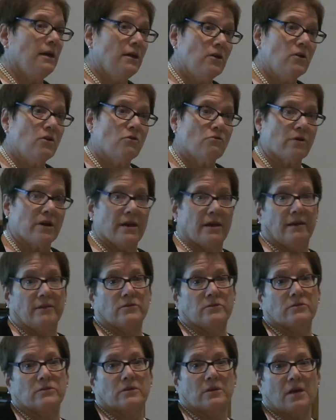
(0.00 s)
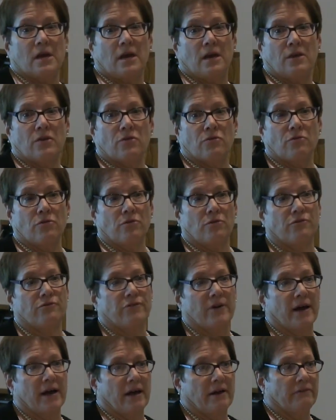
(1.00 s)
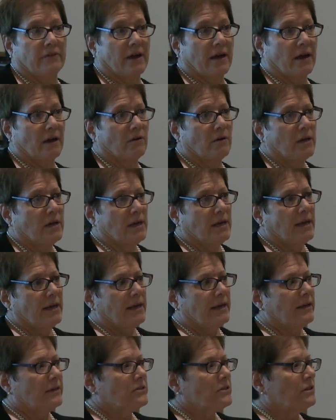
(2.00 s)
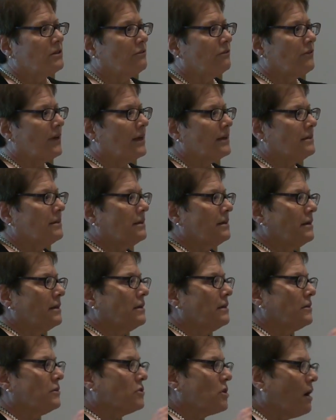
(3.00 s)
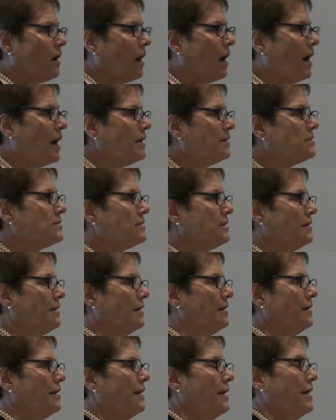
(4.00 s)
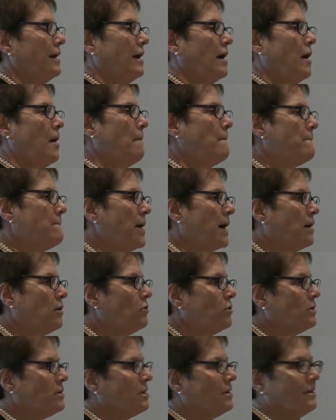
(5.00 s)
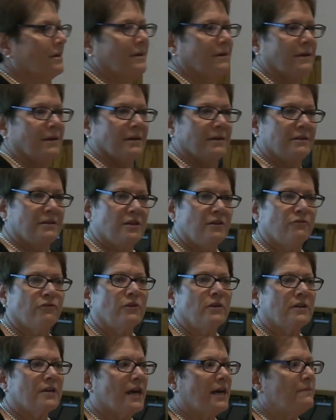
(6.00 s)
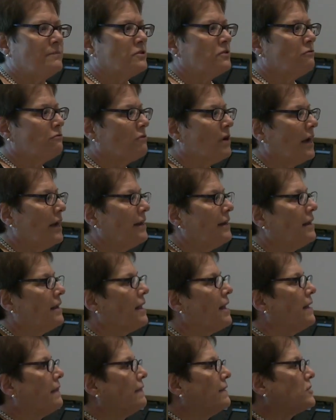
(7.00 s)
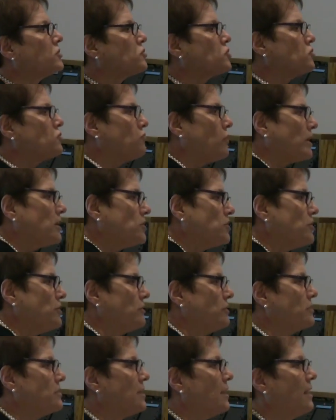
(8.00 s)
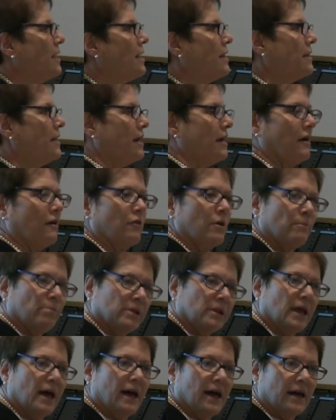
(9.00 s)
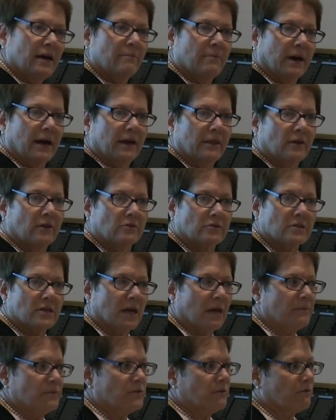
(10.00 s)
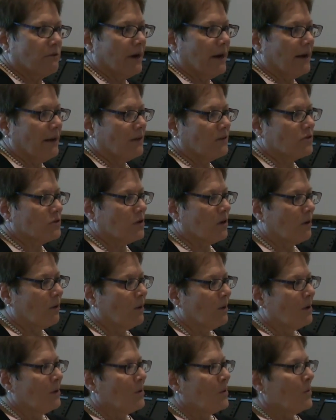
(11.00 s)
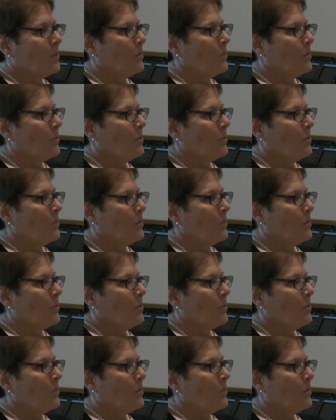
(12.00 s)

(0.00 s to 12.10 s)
in grades K through 5 now is the fact that it talks about different types of writing and the structures that are implied by those types of writing. So